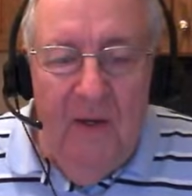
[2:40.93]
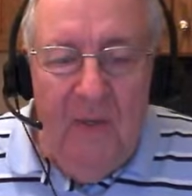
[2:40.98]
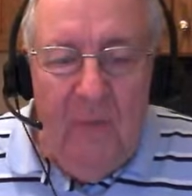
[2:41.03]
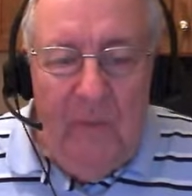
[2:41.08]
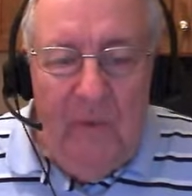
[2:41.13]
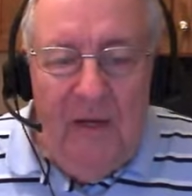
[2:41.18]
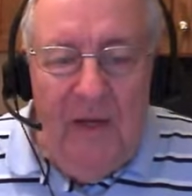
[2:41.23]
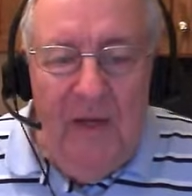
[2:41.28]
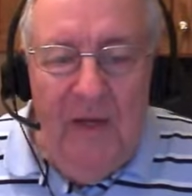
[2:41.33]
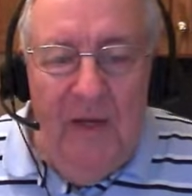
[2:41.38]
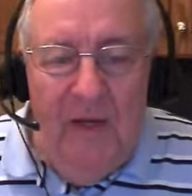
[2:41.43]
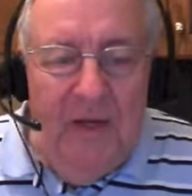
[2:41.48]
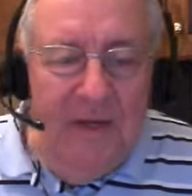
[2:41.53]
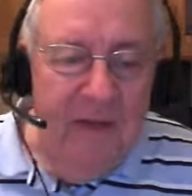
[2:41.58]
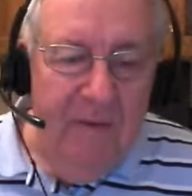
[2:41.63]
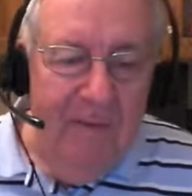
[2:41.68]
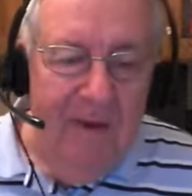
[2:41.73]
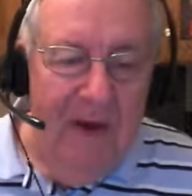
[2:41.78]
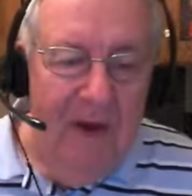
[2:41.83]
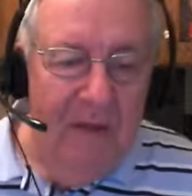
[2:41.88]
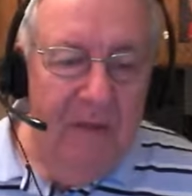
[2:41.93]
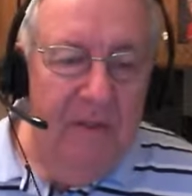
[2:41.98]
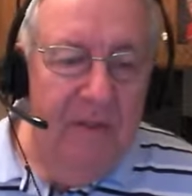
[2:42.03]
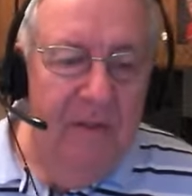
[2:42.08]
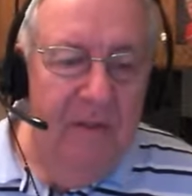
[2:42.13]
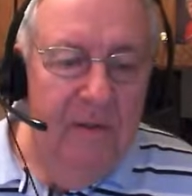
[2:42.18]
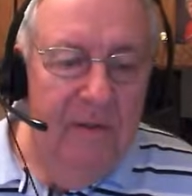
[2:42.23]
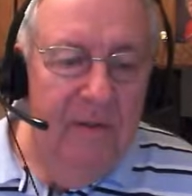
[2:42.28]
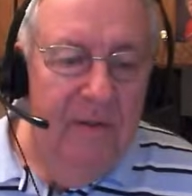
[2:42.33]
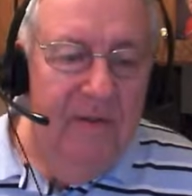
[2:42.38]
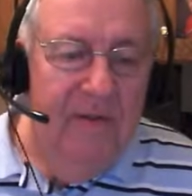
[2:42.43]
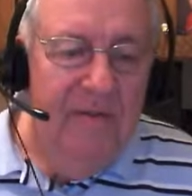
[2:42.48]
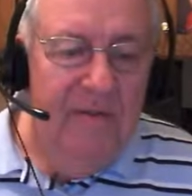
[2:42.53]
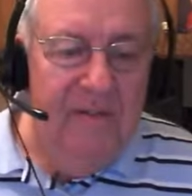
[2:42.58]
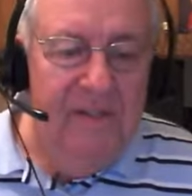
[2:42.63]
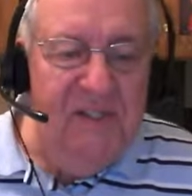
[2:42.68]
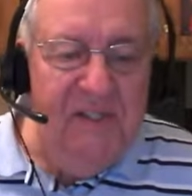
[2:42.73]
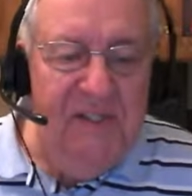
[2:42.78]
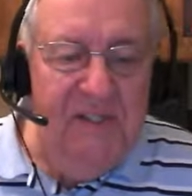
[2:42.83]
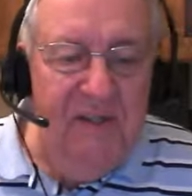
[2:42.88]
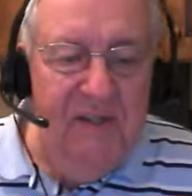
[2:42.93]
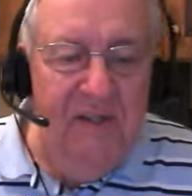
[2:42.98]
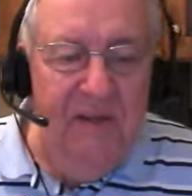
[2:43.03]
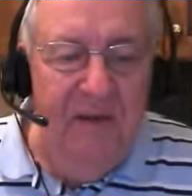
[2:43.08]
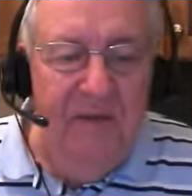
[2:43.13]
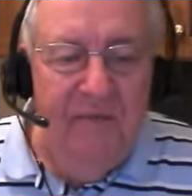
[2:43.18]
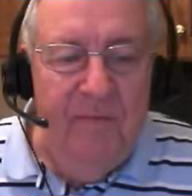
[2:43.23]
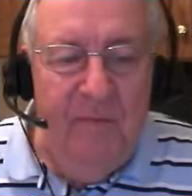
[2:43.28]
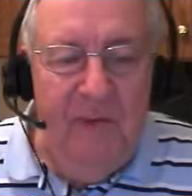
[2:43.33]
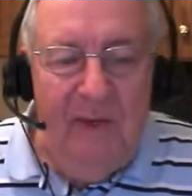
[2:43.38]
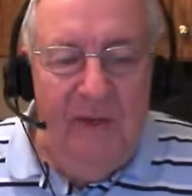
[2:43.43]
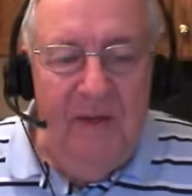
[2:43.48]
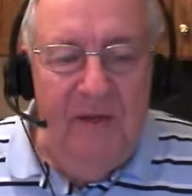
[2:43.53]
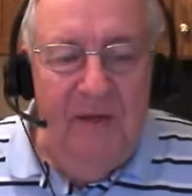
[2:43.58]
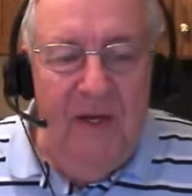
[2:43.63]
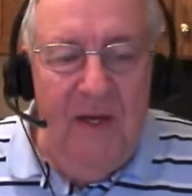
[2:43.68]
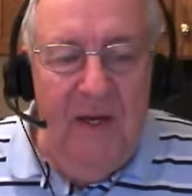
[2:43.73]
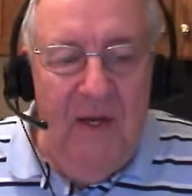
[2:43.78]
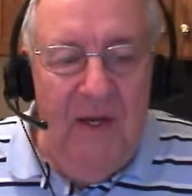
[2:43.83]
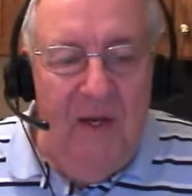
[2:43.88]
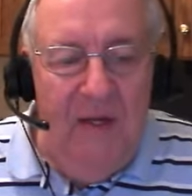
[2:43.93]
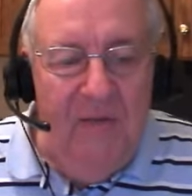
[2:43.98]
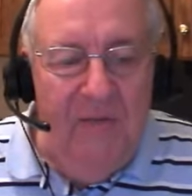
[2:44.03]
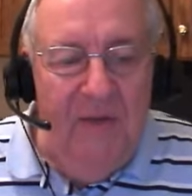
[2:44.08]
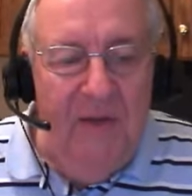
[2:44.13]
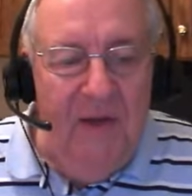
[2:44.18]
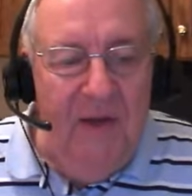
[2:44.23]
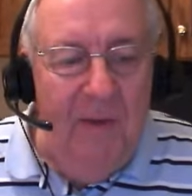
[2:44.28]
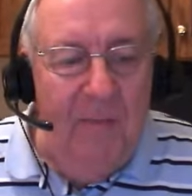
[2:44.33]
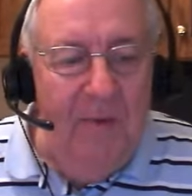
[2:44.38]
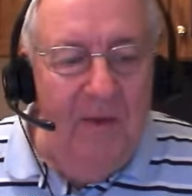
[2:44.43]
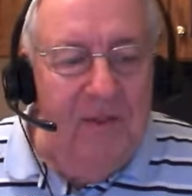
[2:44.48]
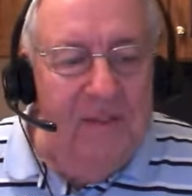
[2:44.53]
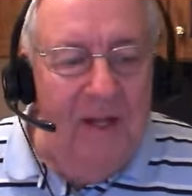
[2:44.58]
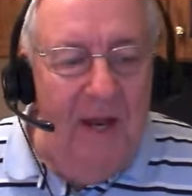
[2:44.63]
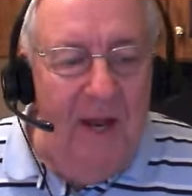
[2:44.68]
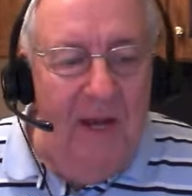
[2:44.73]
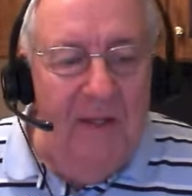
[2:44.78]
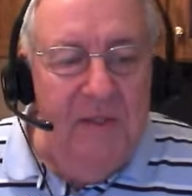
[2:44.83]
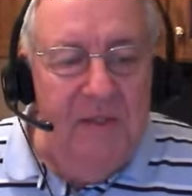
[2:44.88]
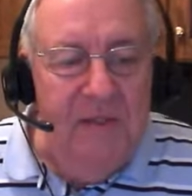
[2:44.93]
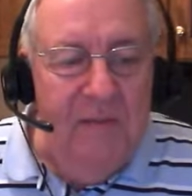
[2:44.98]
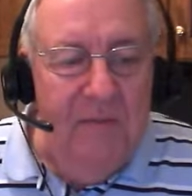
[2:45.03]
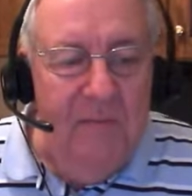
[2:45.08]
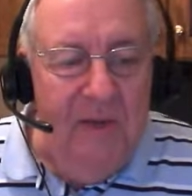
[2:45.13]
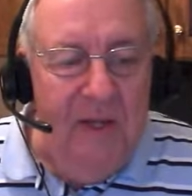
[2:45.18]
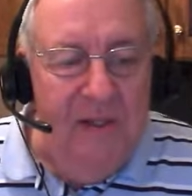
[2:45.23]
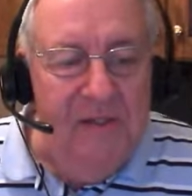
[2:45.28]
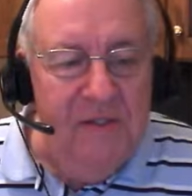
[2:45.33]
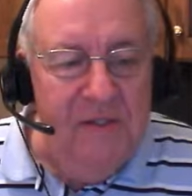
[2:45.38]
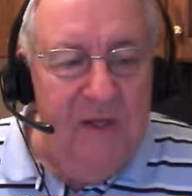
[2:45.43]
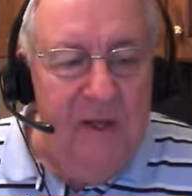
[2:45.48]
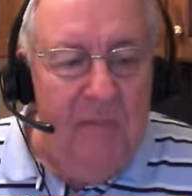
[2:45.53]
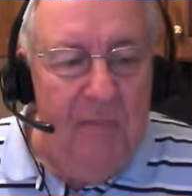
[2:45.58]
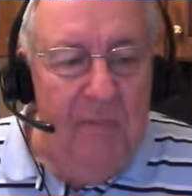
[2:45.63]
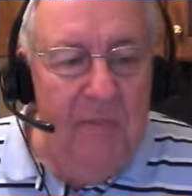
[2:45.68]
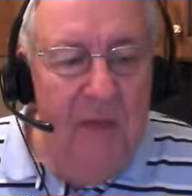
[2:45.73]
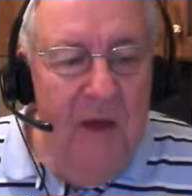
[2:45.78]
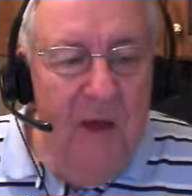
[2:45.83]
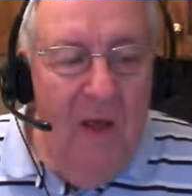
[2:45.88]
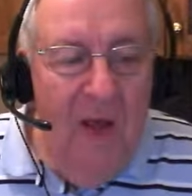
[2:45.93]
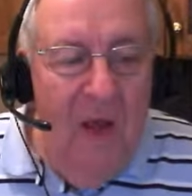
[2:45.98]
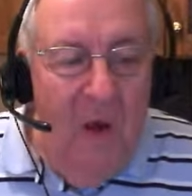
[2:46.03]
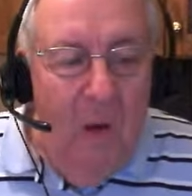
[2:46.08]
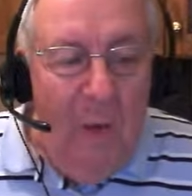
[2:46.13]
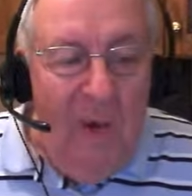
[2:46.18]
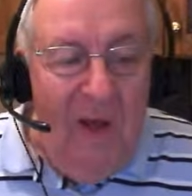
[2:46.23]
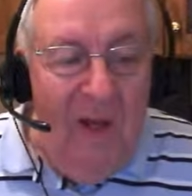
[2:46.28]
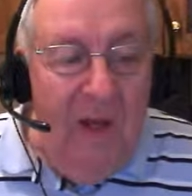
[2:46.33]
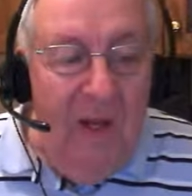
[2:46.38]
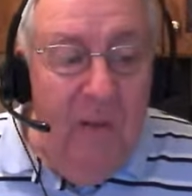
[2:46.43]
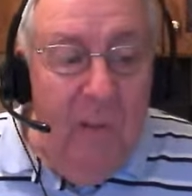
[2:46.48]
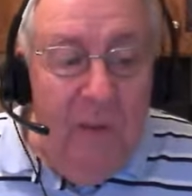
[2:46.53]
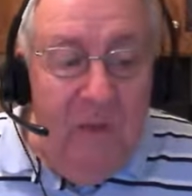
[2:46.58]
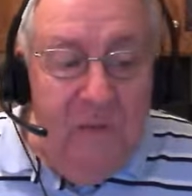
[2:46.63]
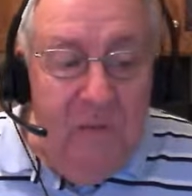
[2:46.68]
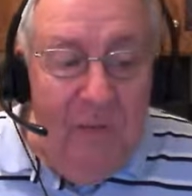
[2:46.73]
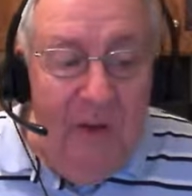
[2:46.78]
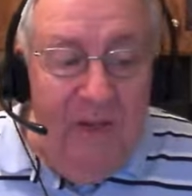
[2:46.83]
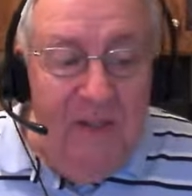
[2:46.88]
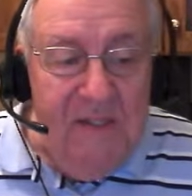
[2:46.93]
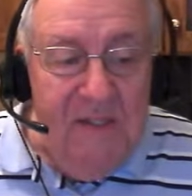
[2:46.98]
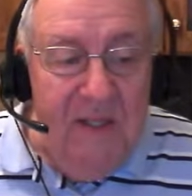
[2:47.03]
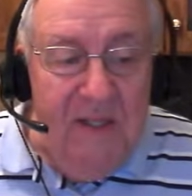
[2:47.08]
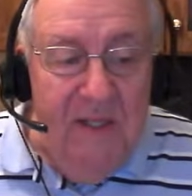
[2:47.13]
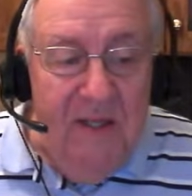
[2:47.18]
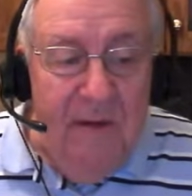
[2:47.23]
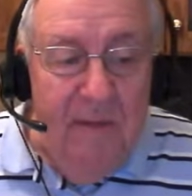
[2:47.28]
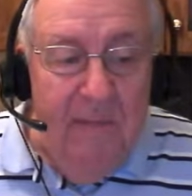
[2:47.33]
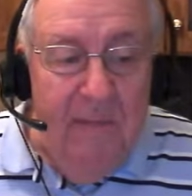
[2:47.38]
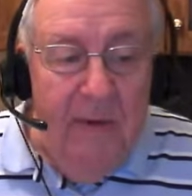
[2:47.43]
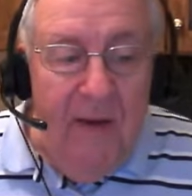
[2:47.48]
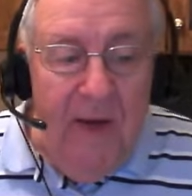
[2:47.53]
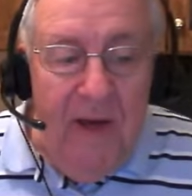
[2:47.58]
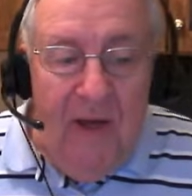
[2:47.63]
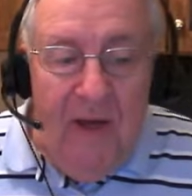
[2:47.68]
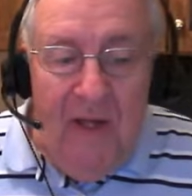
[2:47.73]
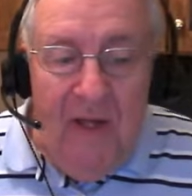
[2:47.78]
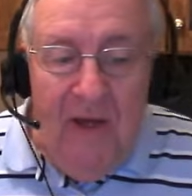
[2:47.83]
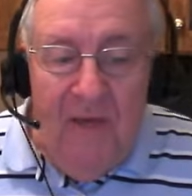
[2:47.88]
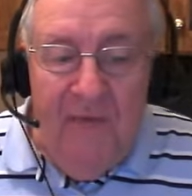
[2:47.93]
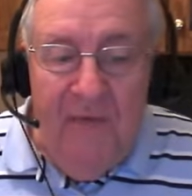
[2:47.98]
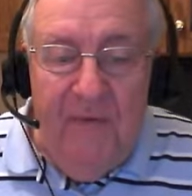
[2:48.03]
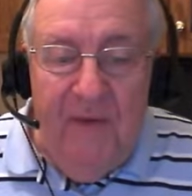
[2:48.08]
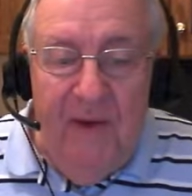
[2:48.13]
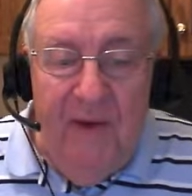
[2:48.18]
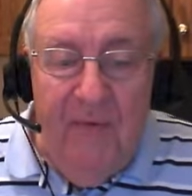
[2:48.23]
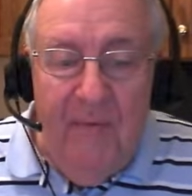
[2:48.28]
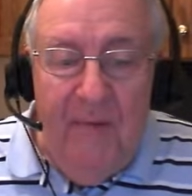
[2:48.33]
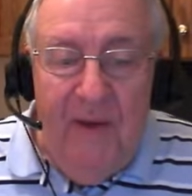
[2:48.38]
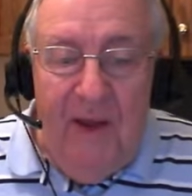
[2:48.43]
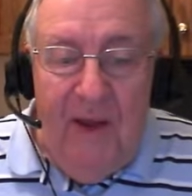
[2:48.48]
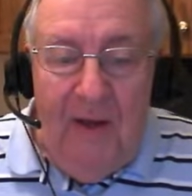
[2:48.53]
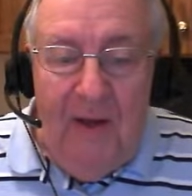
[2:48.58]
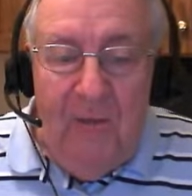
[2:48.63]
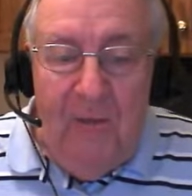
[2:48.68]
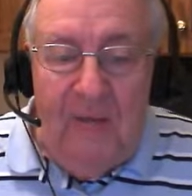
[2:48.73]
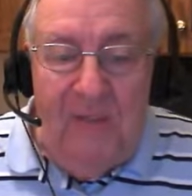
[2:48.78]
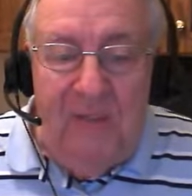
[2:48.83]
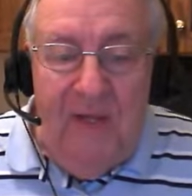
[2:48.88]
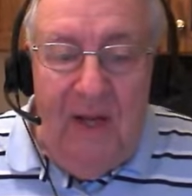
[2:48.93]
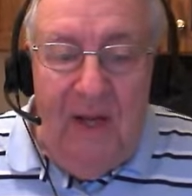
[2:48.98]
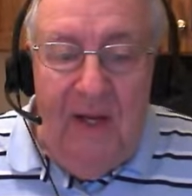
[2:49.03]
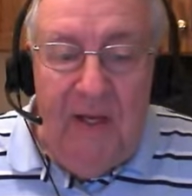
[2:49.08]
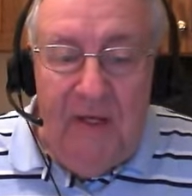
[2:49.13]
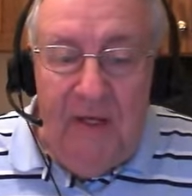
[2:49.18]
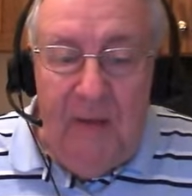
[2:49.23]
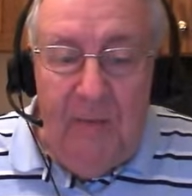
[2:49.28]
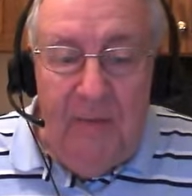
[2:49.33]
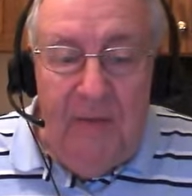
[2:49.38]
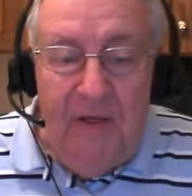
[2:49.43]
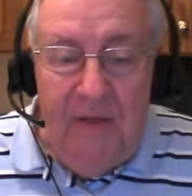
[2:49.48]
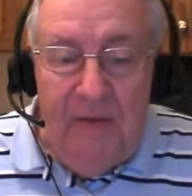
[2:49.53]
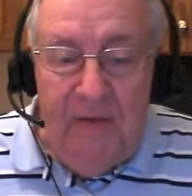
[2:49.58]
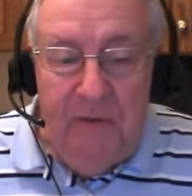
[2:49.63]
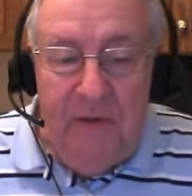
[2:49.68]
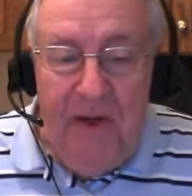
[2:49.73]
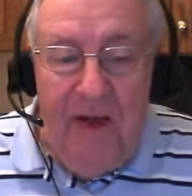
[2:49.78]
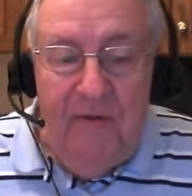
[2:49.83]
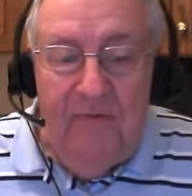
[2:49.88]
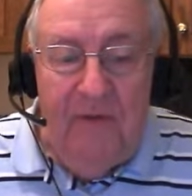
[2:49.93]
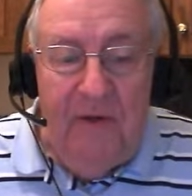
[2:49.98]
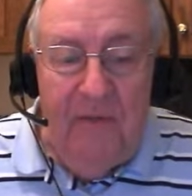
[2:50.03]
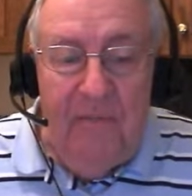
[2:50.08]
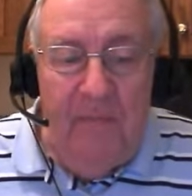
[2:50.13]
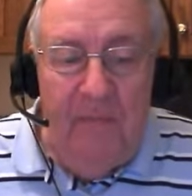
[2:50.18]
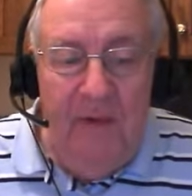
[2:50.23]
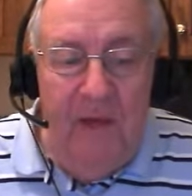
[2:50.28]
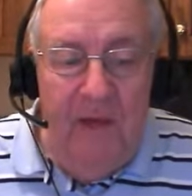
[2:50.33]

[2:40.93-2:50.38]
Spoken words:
When he had led them out to the vicinity of Bethany, he lifted up his hands and blessed them. While he was blessing them, he left them and was taken up into heaven.